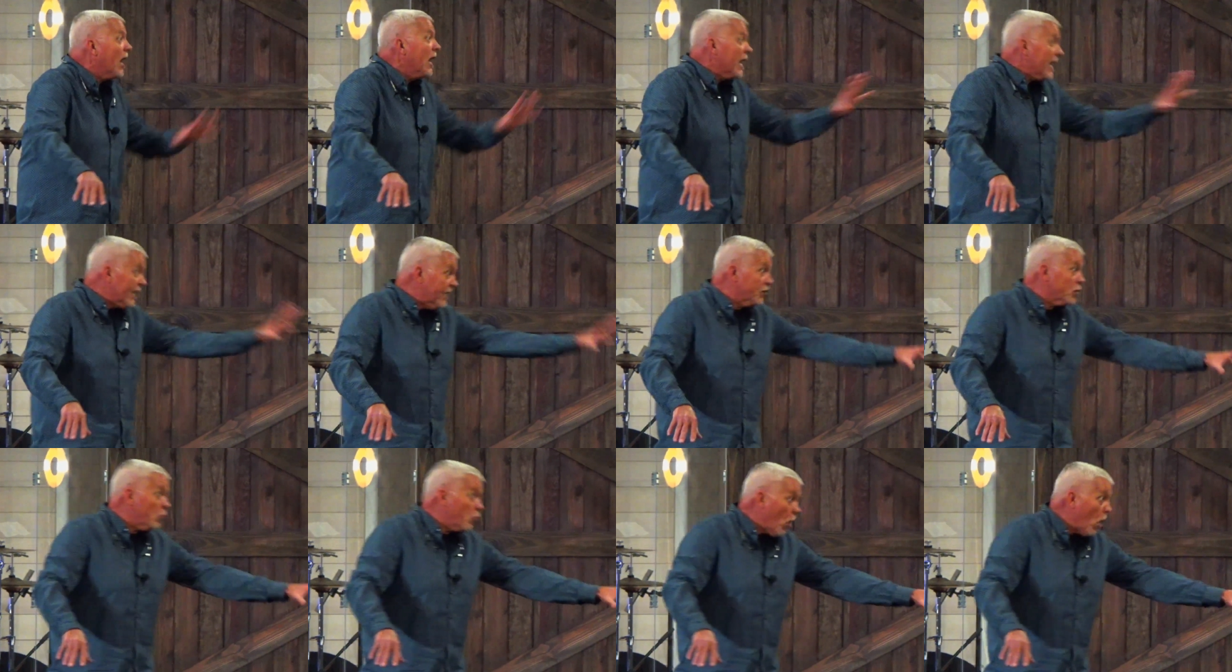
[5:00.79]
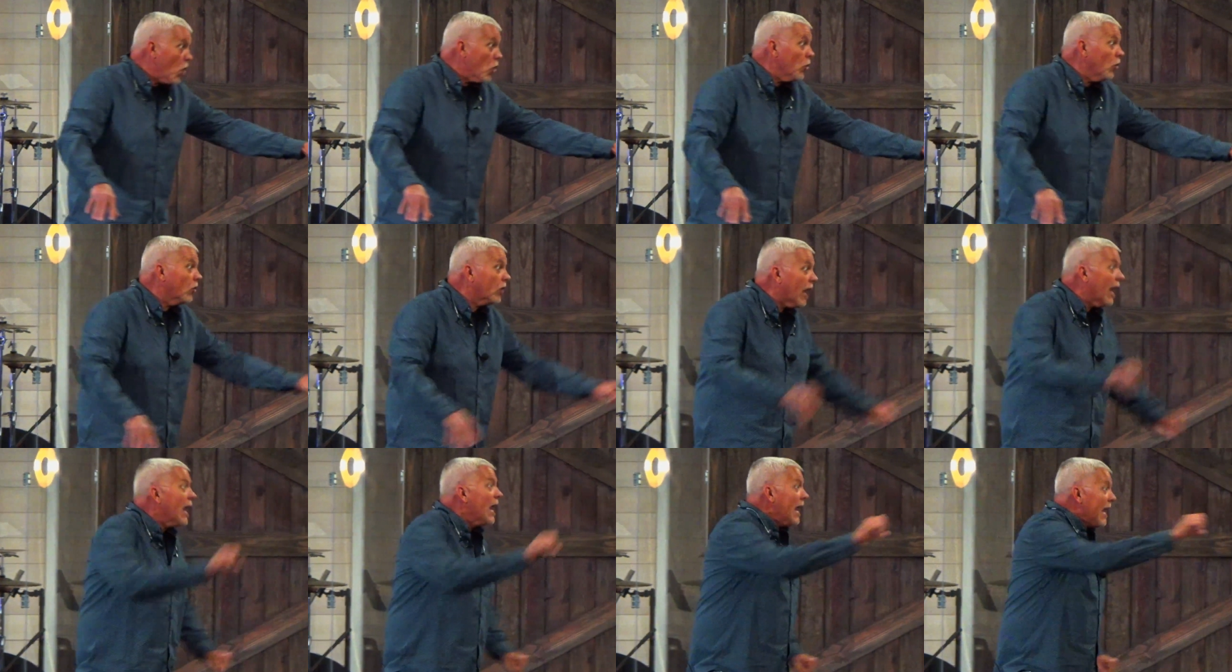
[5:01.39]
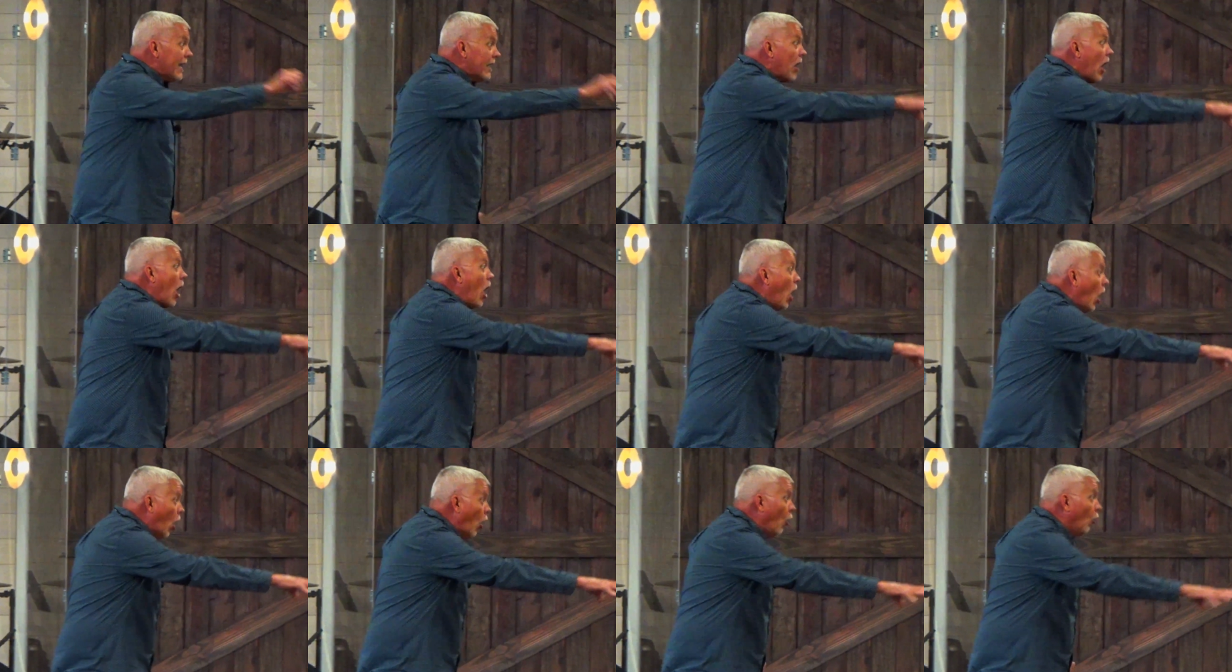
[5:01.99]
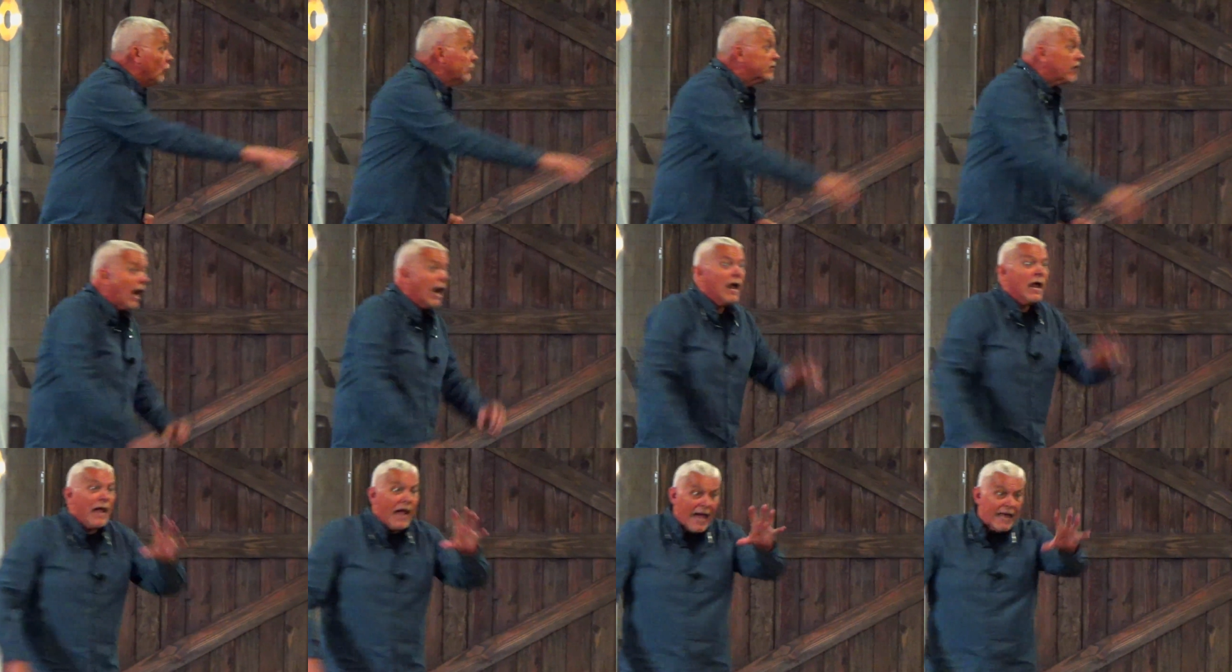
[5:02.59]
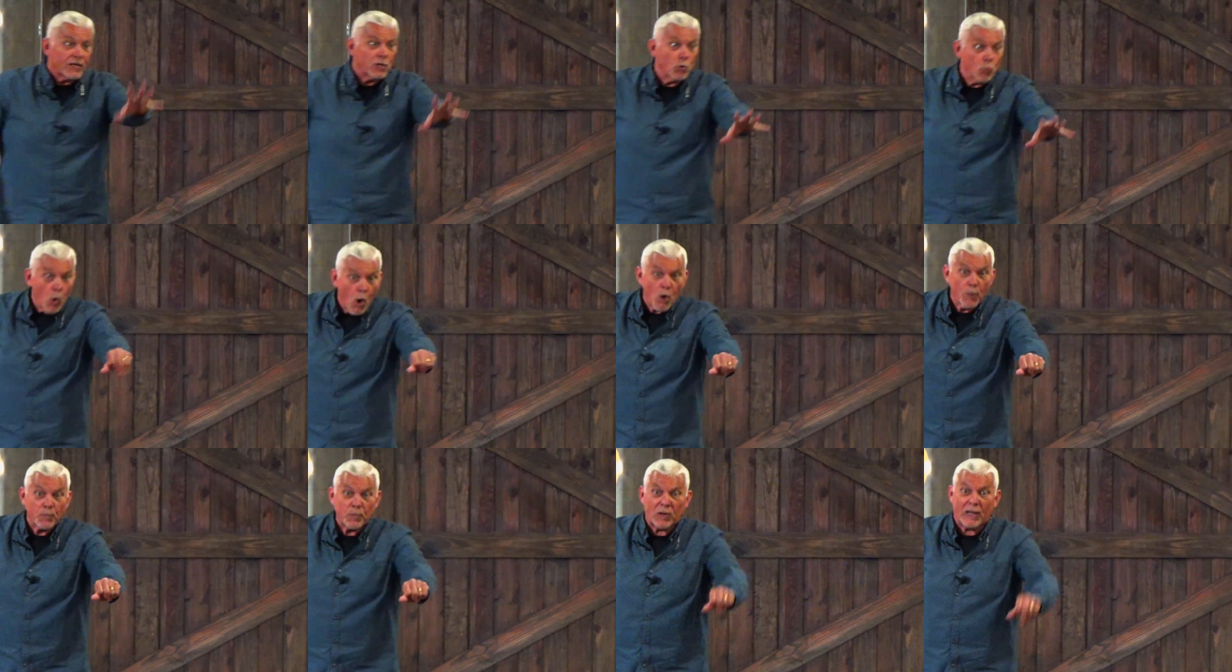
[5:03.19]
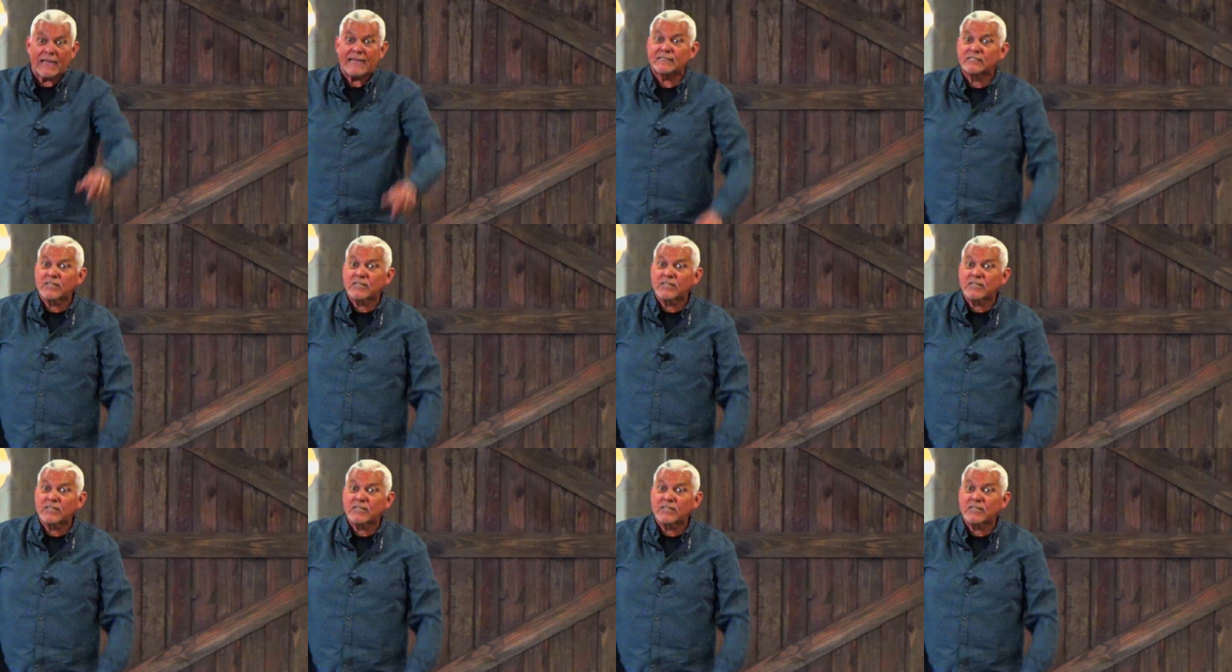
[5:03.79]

in the world, in our homes, at the workplace,